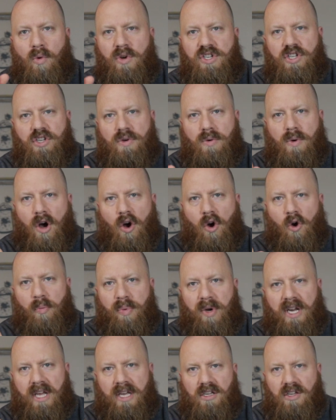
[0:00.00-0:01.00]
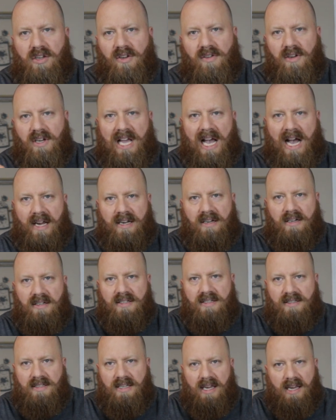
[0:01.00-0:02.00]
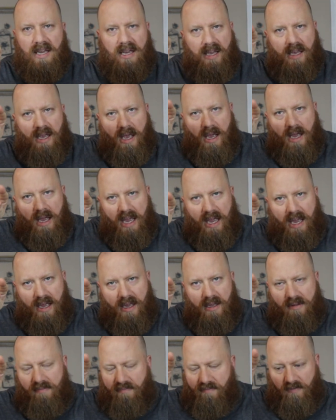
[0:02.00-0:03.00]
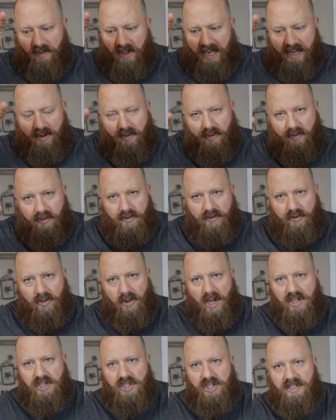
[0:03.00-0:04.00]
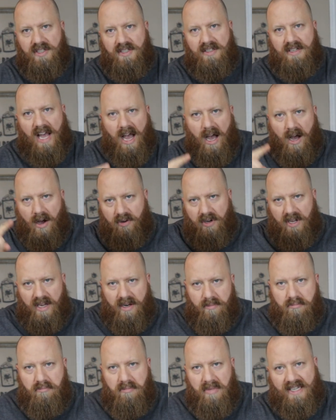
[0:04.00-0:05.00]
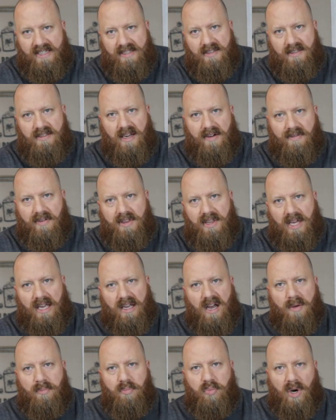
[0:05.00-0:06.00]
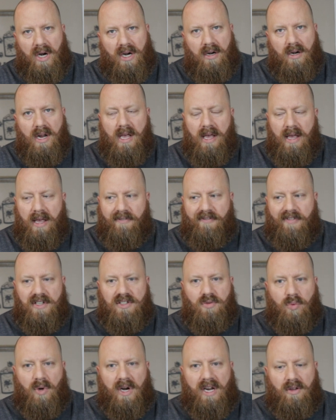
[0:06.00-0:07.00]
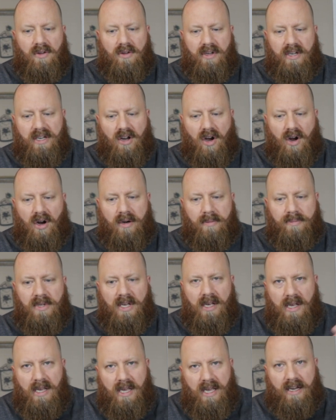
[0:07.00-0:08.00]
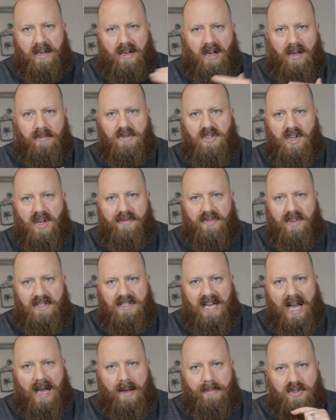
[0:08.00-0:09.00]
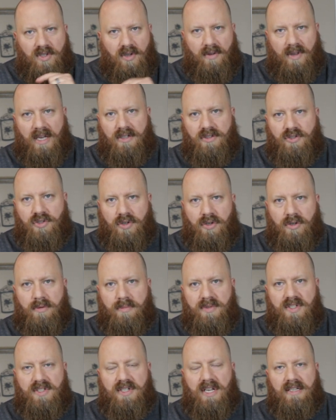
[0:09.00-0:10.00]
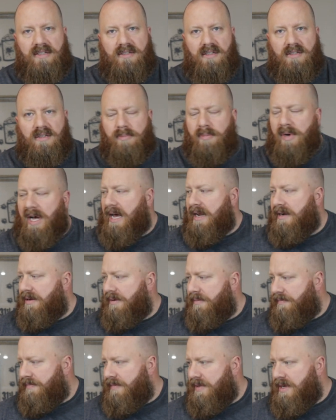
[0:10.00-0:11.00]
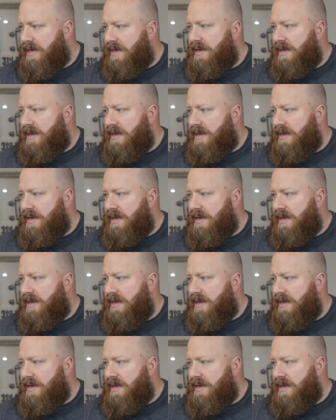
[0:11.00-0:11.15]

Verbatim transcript: when you open it, you can kind of see it. It like flushes down and mixes everything up. Where if it's regularly carbed, it comes off the top so that trub stays at the bottom.